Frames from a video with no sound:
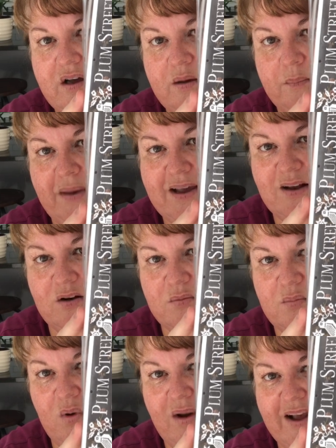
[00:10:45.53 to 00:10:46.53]
make it look
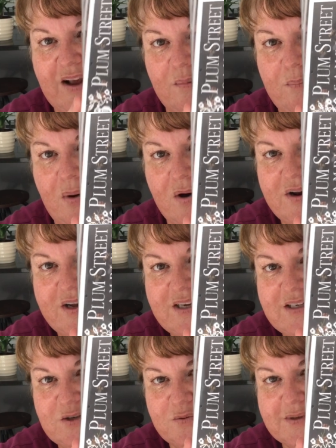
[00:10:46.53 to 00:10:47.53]
more like a
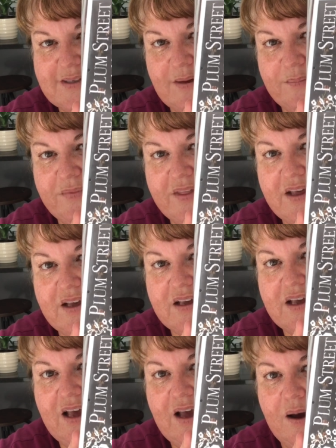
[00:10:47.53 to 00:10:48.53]
bonnet or something.
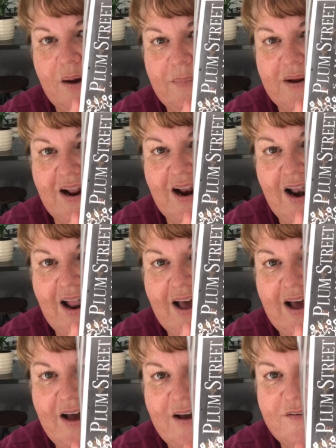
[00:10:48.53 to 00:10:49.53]
But I
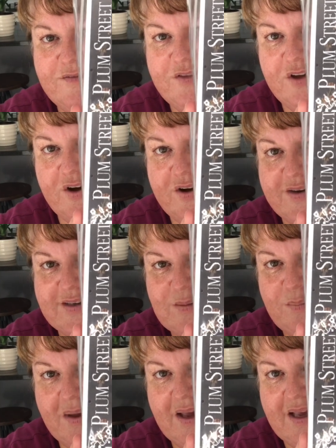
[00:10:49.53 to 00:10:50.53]
love those
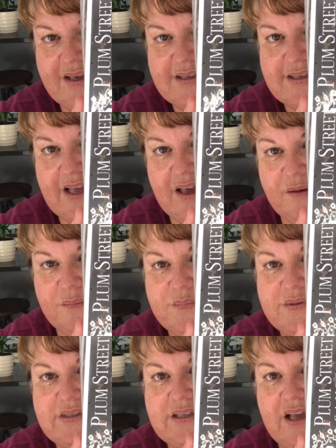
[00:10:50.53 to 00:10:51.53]
bee
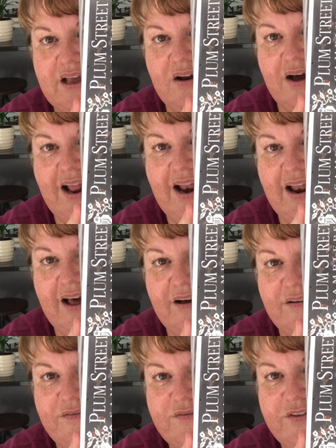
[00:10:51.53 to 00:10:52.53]
skips and I
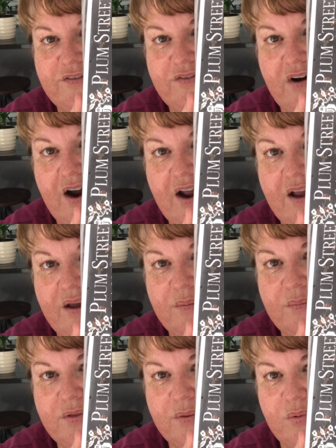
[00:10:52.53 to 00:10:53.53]
love the
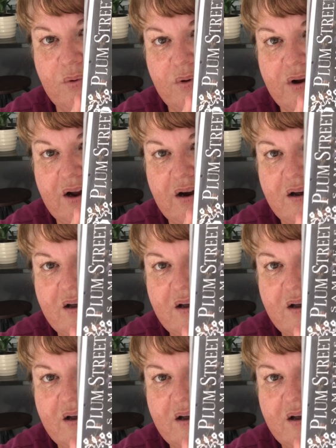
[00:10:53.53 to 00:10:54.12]
frame, the border.